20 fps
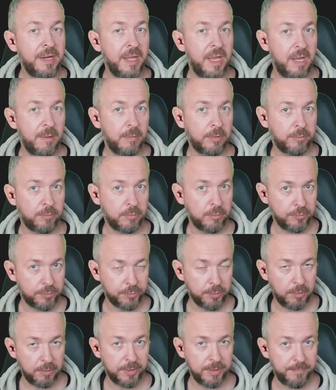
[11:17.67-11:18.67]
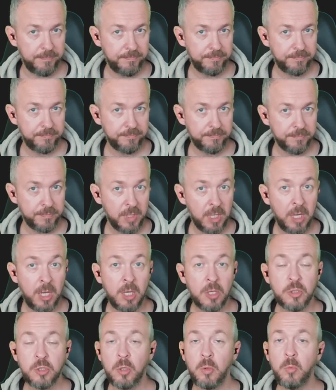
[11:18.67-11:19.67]
and able to control them.
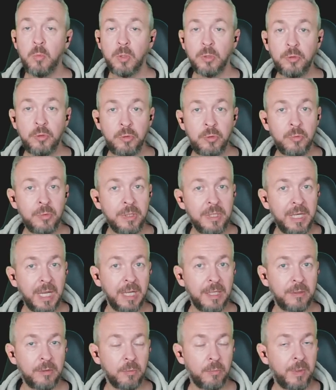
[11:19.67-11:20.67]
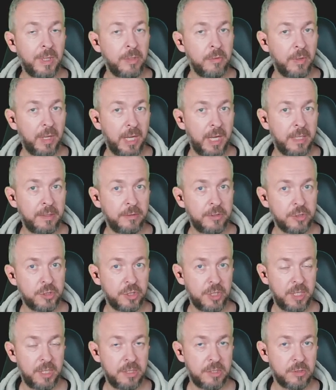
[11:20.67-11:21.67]
So what do you get when you add the
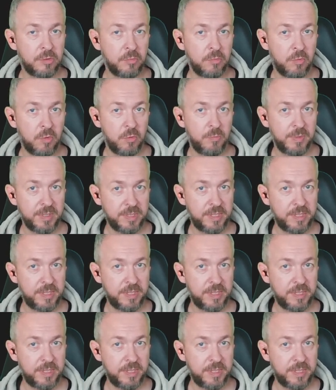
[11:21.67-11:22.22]
shades to Home